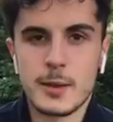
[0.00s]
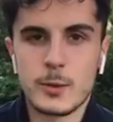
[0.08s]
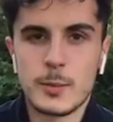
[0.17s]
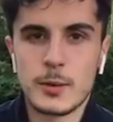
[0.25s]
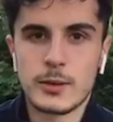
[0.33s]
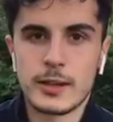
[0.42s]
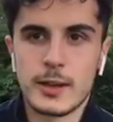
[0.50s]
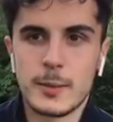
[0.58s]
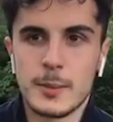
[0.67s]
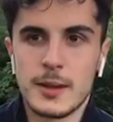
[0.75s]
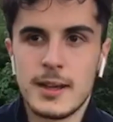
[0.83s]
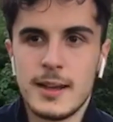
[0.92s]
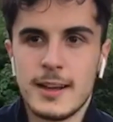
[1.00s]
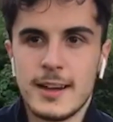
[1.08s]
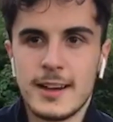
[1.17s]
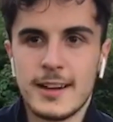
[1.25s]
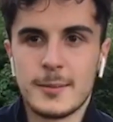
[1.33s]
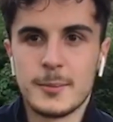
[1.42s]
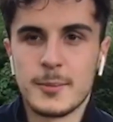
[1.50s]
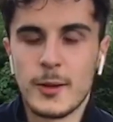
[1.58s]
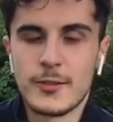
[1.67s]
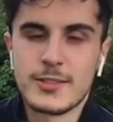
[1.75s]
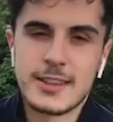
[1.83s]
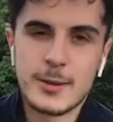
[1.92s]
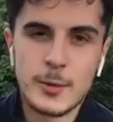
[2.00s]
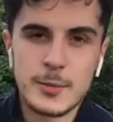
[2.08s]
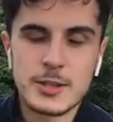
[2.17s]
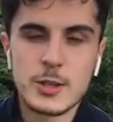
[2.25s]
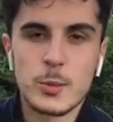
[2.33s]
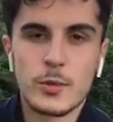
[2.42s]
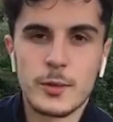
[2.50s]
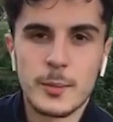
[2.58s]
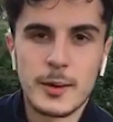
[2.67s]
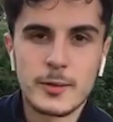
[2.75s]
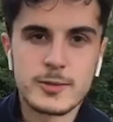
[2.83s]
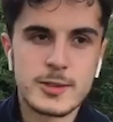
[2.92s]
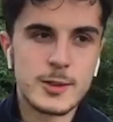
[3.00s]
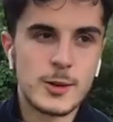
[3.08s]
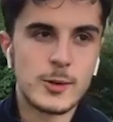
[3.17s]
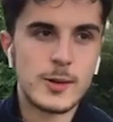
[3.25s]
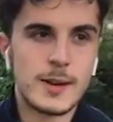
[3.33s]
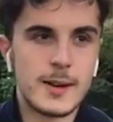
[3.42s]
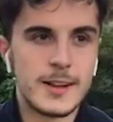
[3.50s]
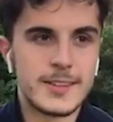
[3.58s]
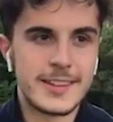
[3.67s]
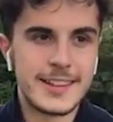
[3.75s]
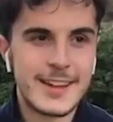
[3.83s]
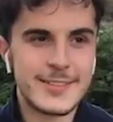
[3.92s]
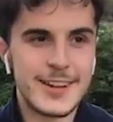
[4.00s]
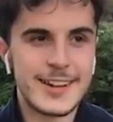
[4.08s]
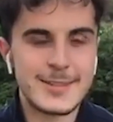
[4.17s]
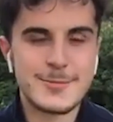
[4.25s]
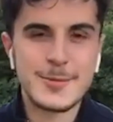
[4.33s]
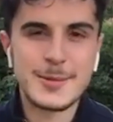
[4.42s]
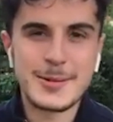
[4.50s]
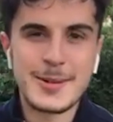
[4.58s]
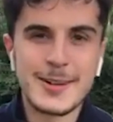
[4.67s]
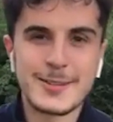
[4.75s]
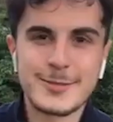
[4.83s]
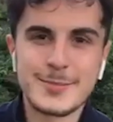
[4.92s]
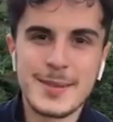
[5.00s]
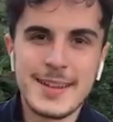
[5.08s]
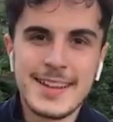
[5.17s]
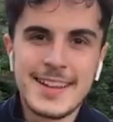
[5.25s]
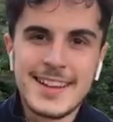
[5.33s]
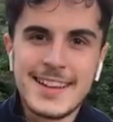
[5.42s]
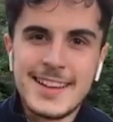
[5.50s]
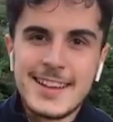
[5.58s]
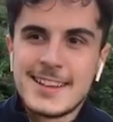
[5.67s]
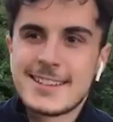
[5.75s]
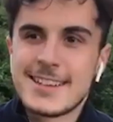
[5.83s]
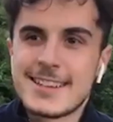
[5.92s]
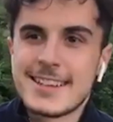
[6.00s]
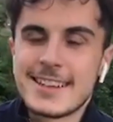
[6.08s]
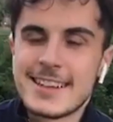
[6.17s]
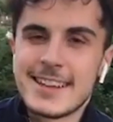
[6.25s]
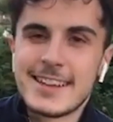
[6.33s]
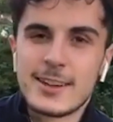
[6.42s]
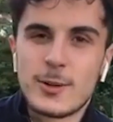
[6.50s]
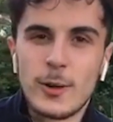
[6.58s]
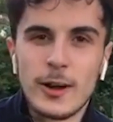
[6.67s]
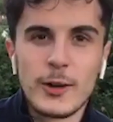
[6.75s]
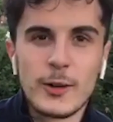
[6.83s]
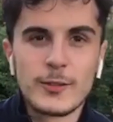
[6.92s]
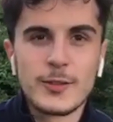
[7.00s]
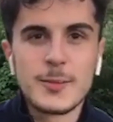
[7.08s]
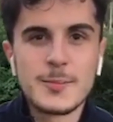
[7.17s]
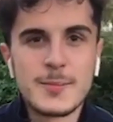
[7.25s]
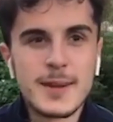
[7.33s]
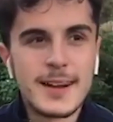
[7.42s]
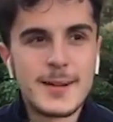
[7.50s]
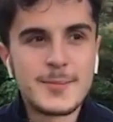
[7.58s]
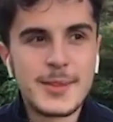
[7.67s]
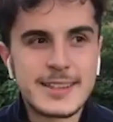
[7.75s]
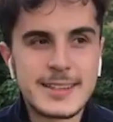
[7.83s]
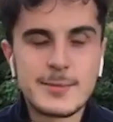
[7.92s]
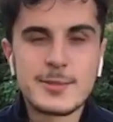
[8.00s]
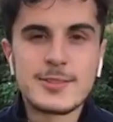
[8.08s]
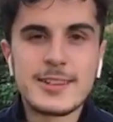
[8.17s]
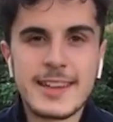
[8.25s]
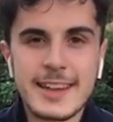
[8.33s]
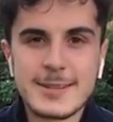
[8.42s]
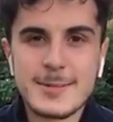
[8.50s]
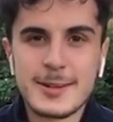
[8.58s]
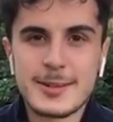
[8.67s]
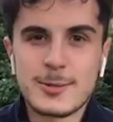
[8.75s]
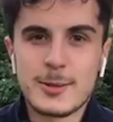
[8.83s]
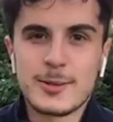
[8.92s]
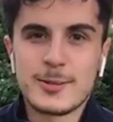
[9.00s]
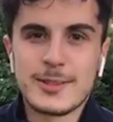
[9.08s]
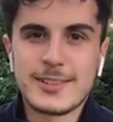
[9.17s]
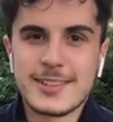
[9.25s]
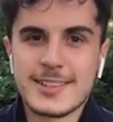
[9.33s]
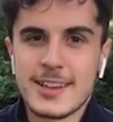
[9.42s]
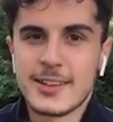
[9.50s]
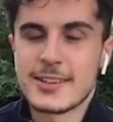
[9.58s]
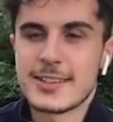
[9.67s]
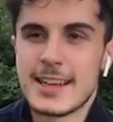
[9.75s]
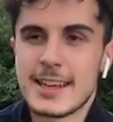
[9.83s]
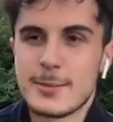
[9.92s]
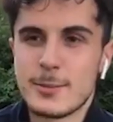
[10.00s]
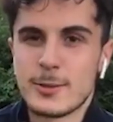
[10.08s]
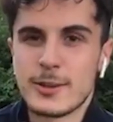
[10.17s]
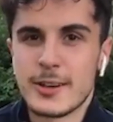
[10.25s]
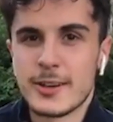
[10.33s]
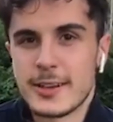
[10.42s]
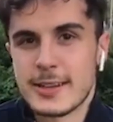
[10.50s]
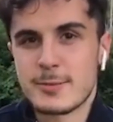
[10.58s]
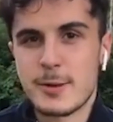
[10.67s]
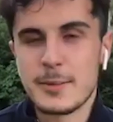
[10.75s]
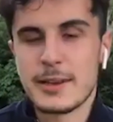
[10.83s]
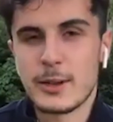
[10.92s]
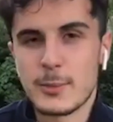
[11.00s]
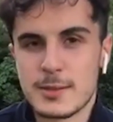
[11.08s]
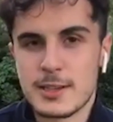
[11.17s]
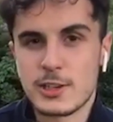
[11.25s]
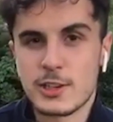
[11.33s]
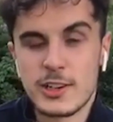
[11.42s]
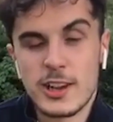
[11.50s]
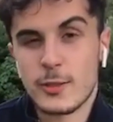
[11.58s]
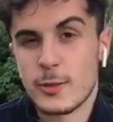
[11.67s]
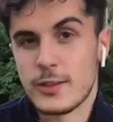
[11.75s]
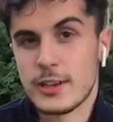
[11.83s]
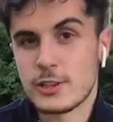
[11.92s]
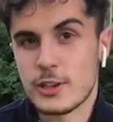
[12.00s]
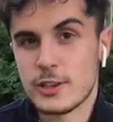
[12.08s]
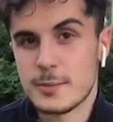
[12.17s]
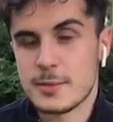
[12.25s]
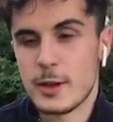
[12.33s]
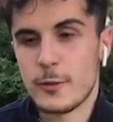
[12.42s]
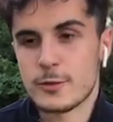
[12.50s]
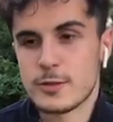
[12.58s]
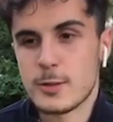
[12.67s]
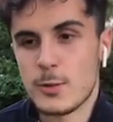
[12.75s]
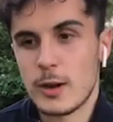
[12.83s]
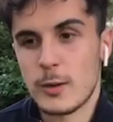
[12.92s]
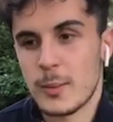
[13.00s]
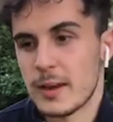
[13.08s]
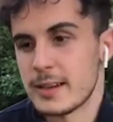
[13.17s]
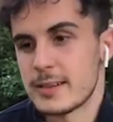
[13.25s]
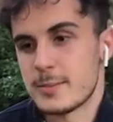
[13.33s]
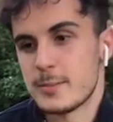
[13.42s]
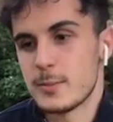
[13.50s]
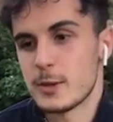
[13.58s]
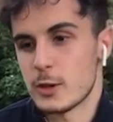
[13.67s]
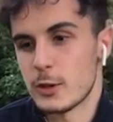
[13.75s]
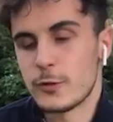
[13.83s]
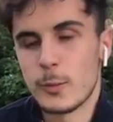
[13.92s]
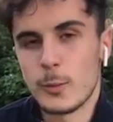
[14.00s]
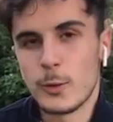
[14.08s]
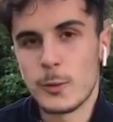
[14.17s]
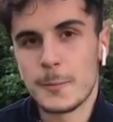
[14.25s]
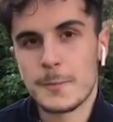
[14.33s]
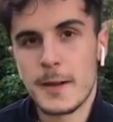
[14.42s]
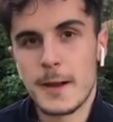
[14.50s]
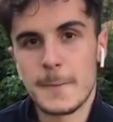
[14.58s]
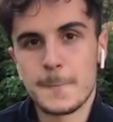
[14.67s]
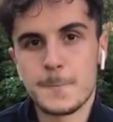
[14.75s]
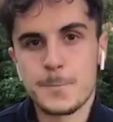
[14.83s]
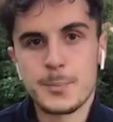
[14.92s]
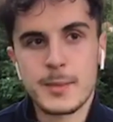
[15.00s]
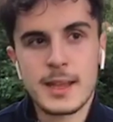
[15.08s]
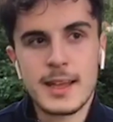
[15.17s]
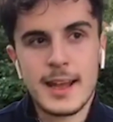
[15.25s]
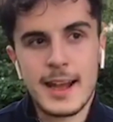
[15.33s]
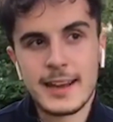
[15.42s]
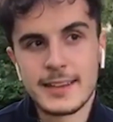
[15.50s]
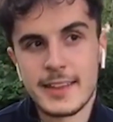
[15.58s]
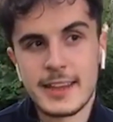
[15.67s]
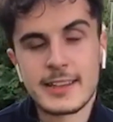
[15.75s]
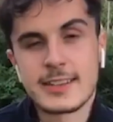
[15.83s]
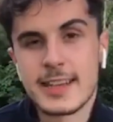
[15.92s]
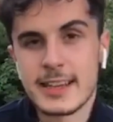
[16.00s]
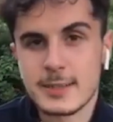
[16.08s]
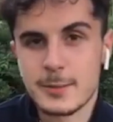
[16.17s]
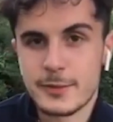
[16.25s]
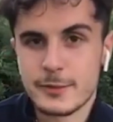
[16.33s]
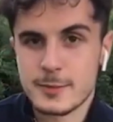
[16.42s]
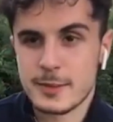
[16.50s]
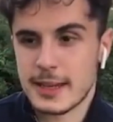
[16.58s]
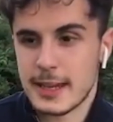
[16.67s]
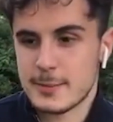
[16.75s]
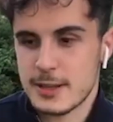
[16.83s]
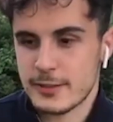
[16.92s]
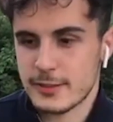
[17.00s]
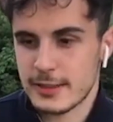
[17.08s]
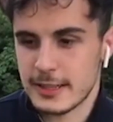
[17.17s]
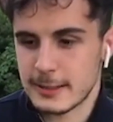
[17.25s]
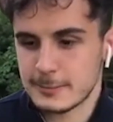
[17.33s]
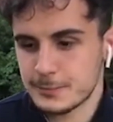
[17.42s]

they were building up. Obviously they won't be too bothered about the result. I think their fans probably were, from sitting near quite a lot of them. They seem to really care about this one, which is understandable, against Premier League opposition, and I thought they showed themselves really well, played good football, and they can take something from the game, definitely.